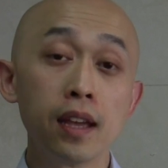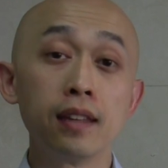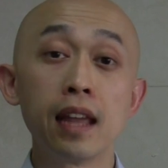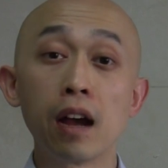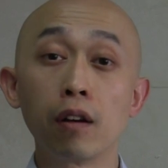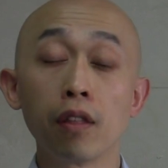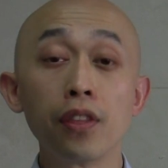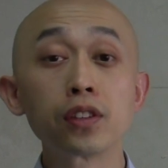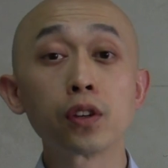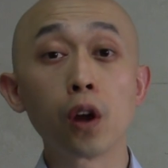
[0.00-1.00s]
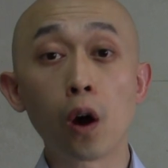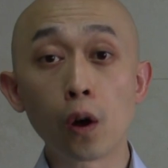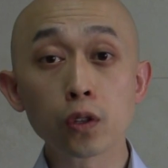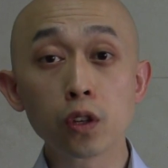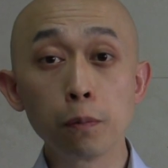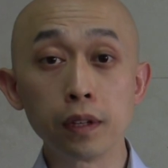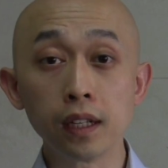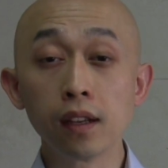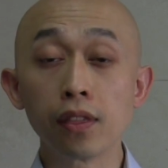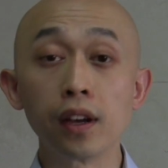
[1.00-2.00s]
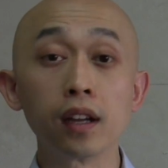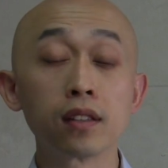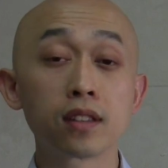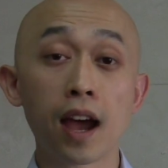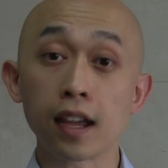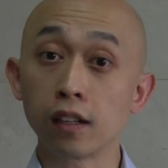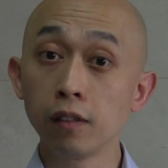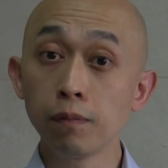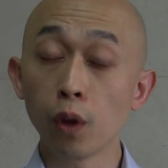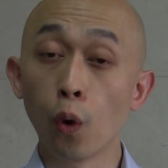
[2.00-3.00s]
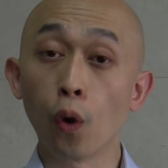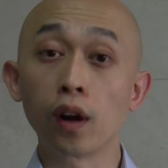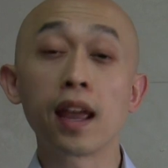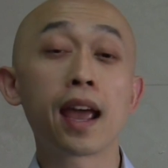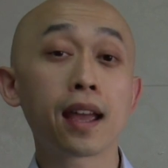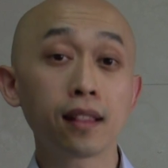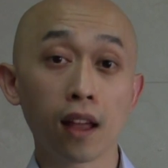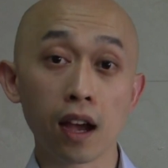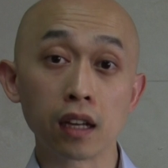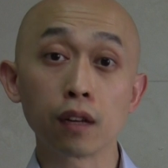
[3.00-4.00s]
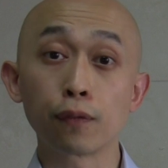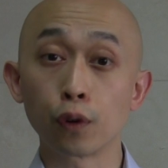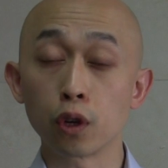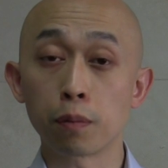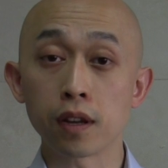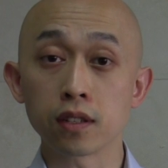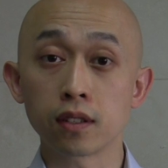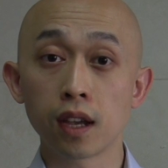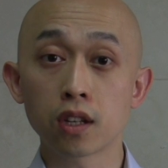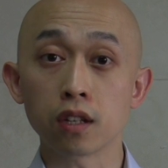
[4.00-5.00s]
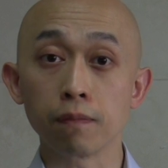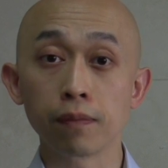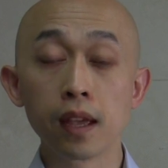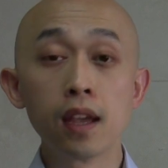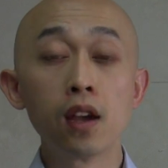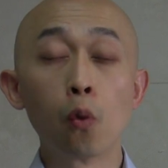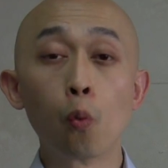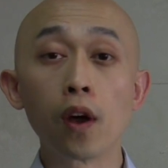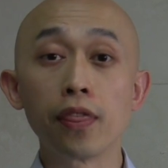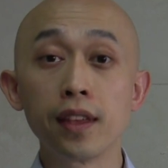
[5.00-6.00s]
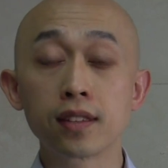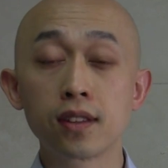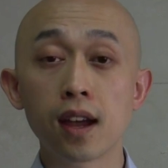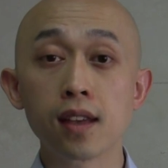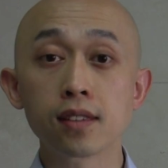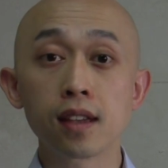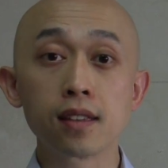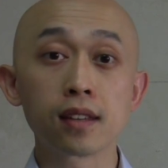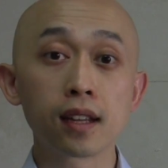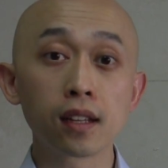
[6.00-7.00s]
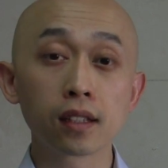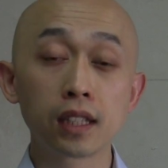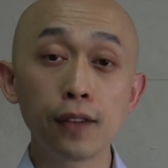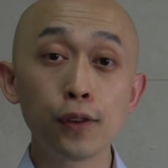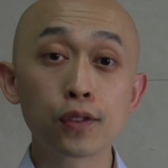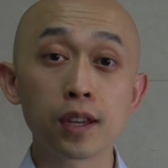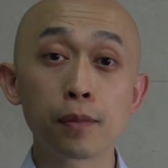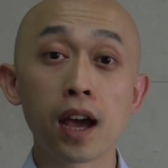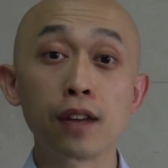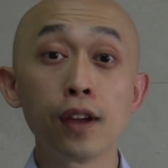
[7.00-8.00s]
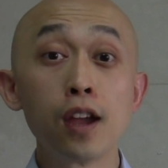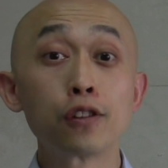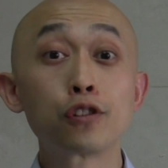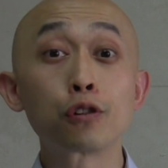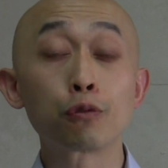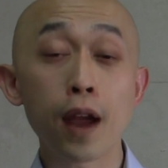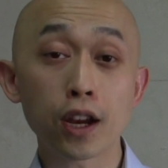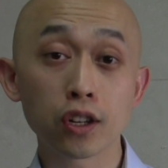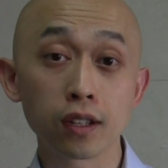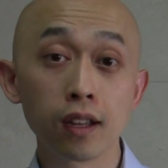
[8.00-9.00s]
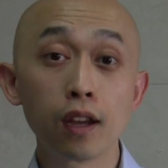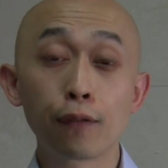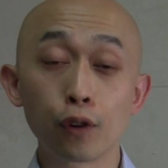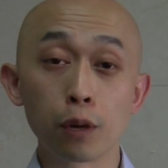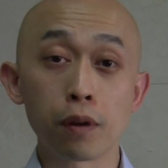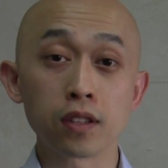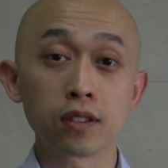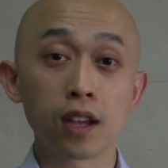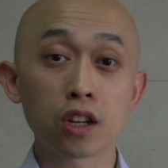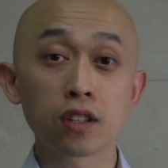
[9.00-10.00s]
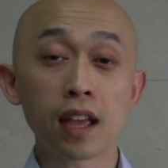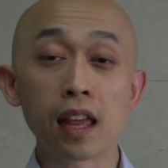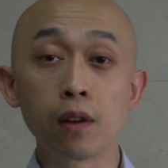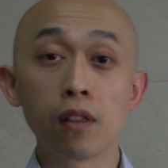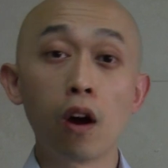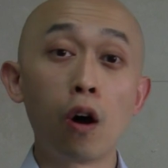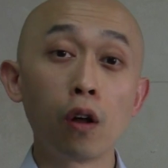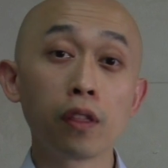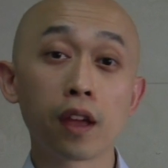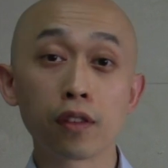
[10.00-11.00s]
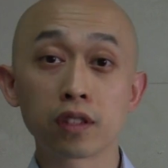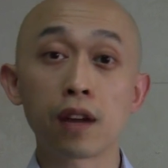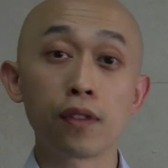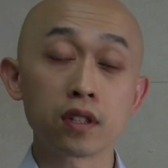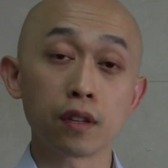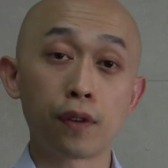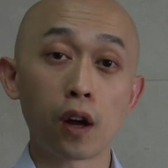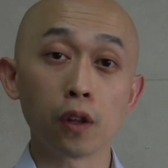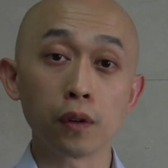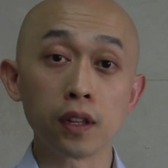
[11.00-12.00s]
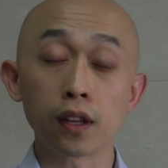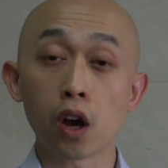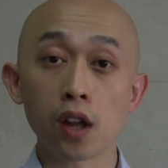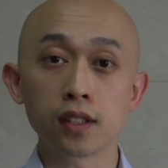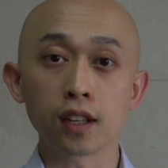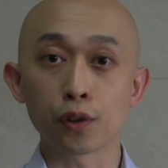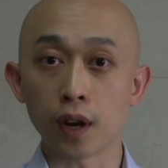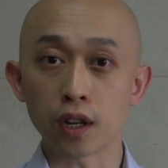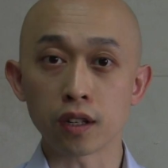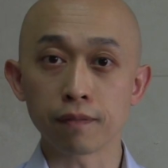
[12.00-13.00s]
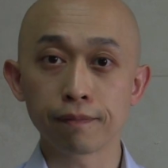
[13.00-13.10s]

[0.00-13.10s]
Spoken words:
Now, this could also be the title or headline for your presentation. What this does is that it'll give you some kind of direction for your presentation and all the other stuff that's to follow in the content creation.